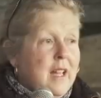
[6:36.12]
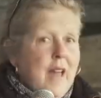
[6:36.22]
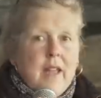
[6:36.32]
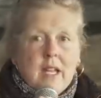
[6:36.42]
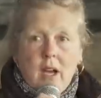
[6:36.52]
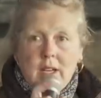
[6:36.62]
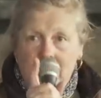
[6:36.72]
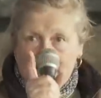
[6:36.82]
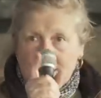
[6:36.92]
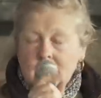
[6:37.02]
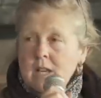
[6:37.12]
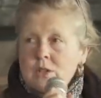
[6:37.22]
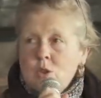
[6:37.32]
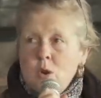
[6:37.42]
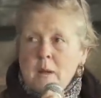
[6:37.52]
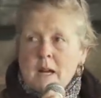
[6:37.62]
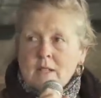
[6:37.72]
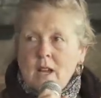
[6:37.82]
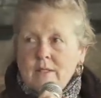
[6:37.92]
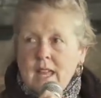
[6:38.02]
Yeah, they go and nest in those straw
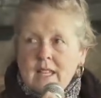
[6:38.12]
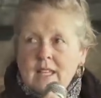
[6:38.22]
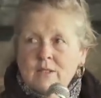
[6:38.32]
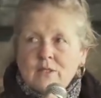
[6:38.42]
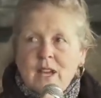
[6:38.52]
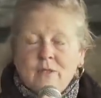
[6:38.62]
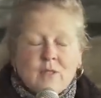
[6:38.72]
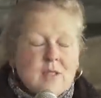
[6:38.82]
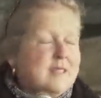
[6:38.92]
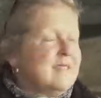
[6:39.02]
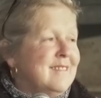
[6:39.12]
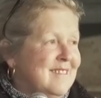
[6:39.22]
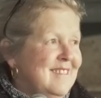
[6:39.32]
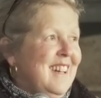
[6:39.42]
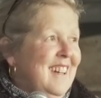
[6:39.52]
bales over there, the little devils. Yeah.